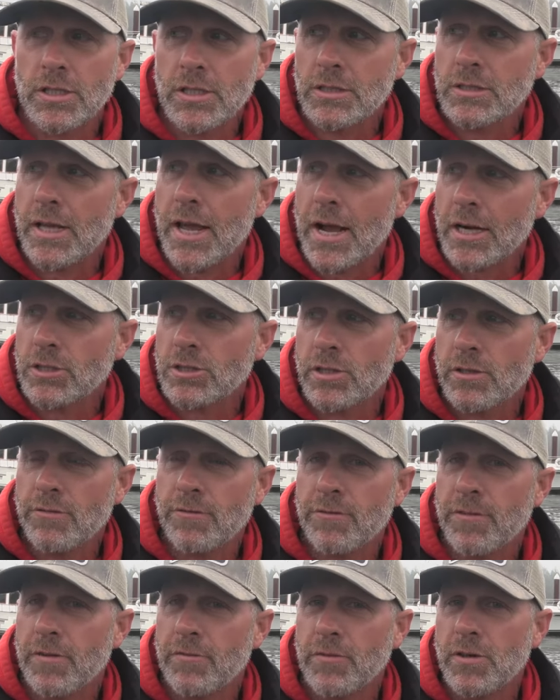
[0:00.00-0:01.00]
And it's actually
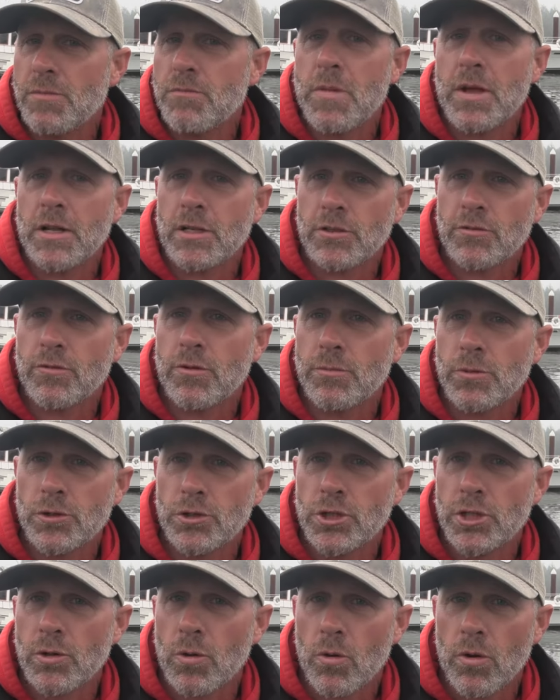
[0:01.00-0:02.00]
50 minutes from
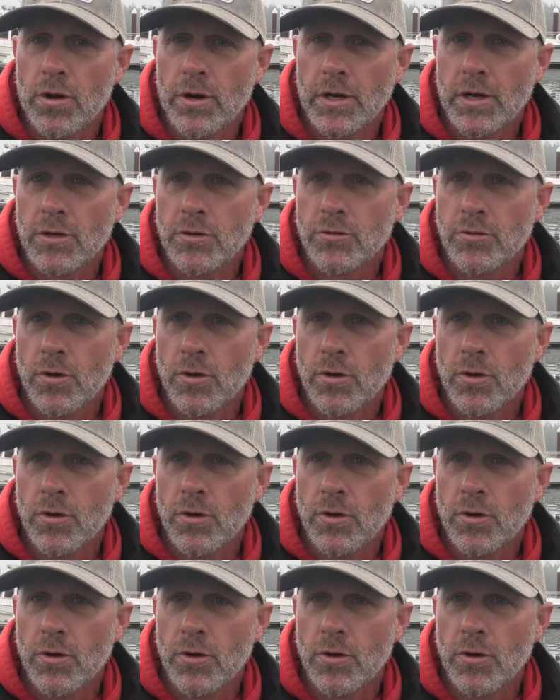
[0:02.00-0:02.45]
Eugene, Oregon.